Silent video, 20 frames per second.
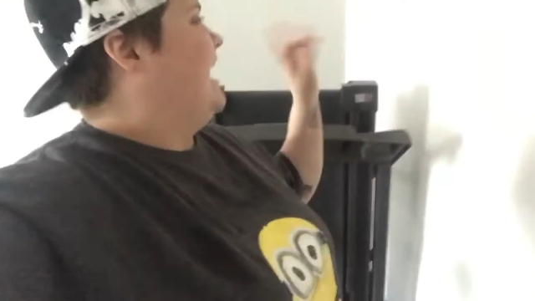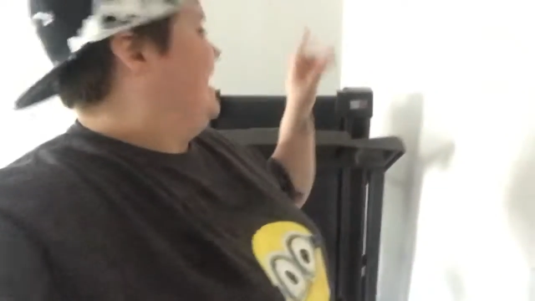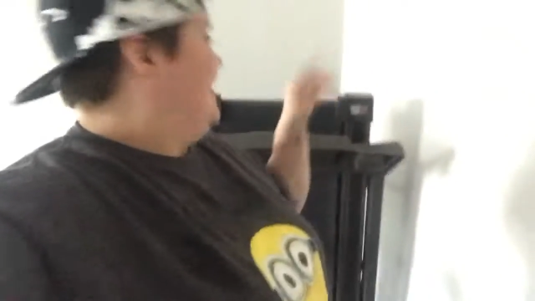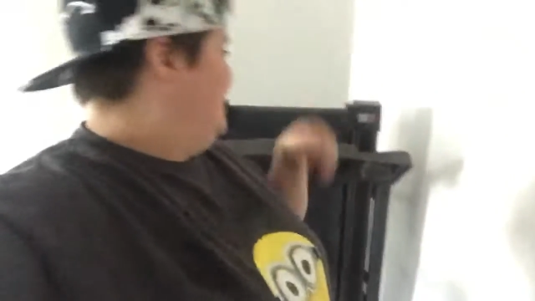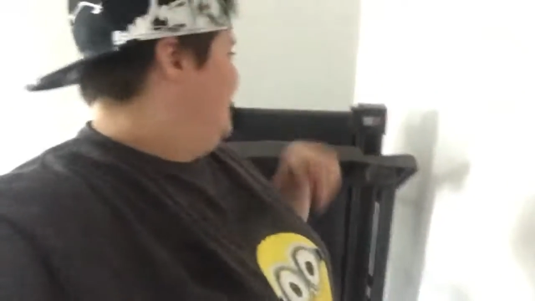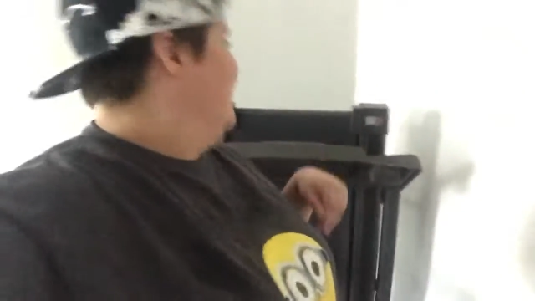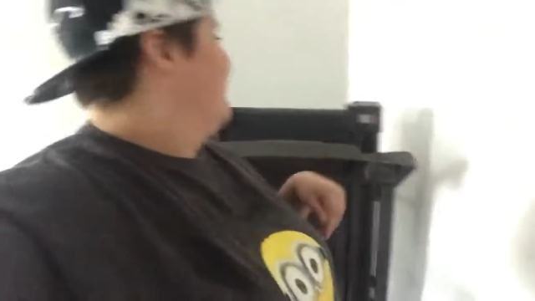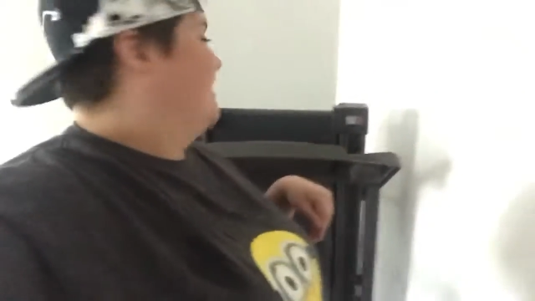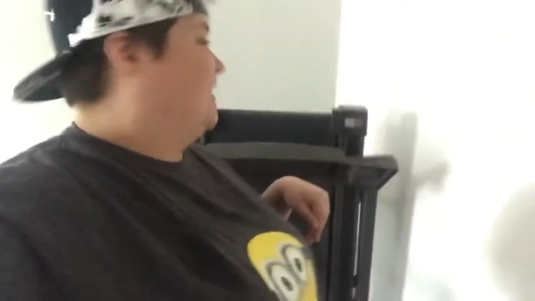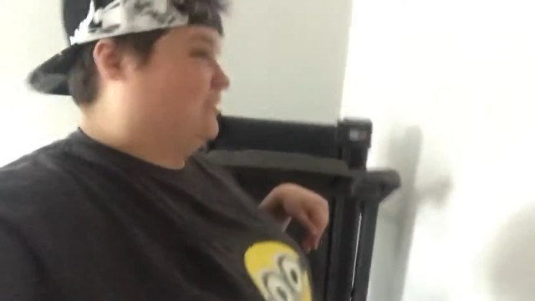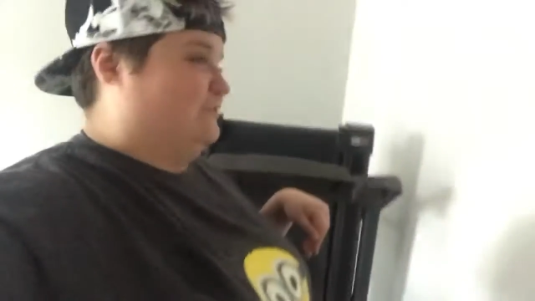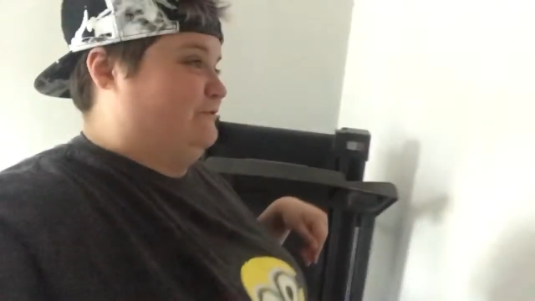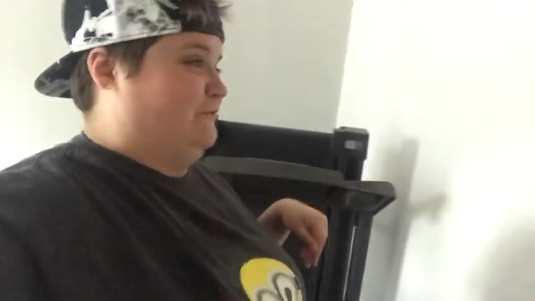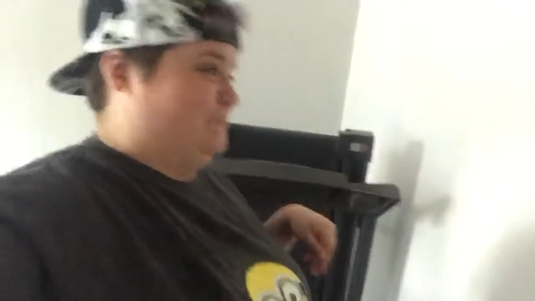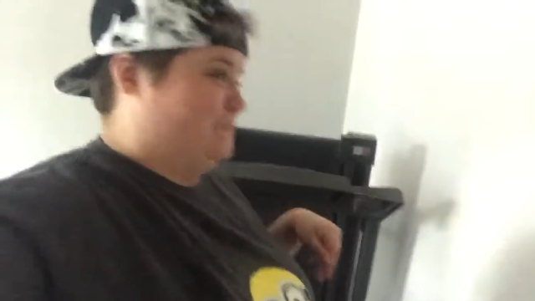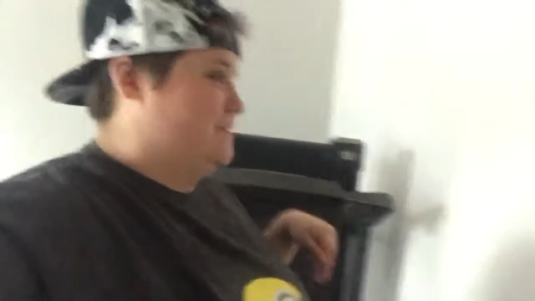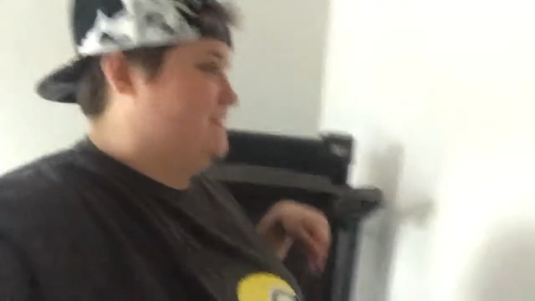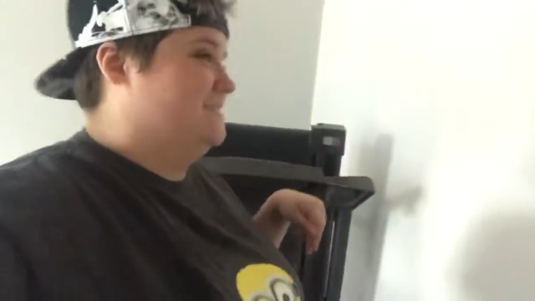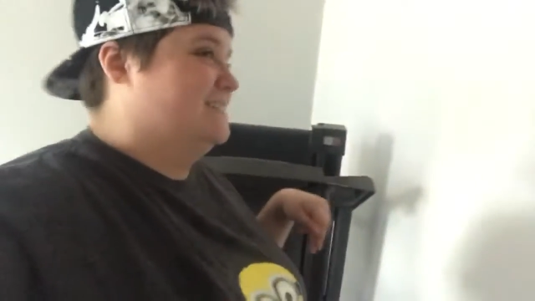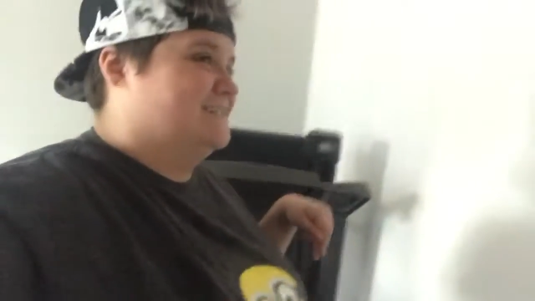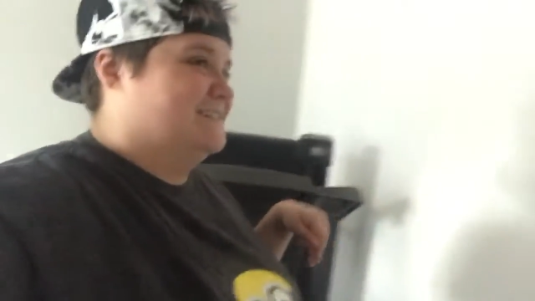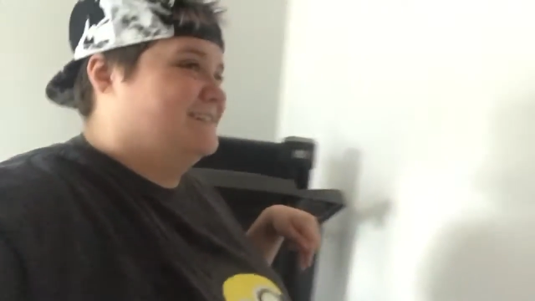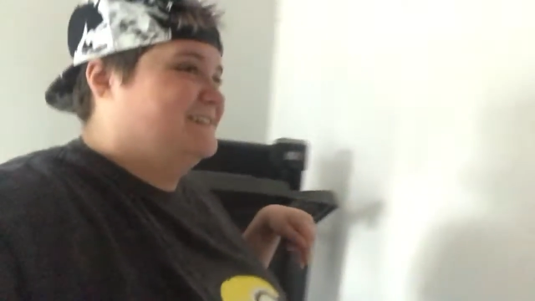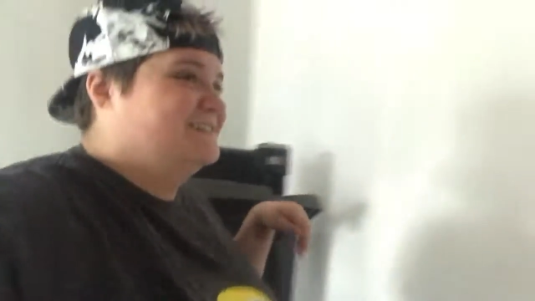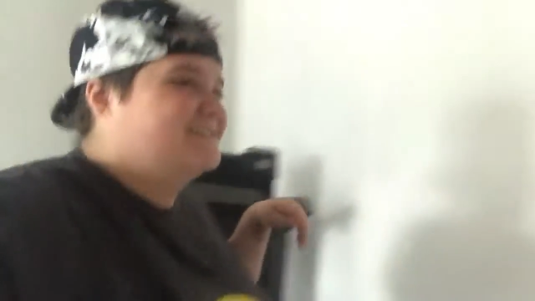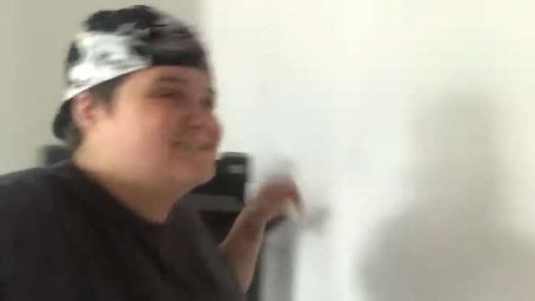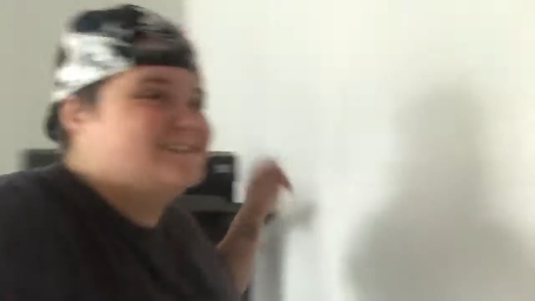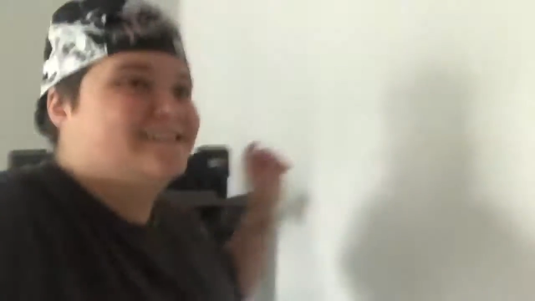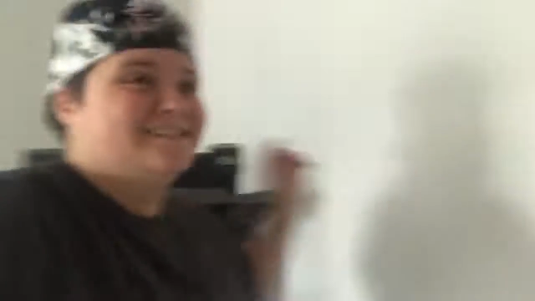I called for pizza.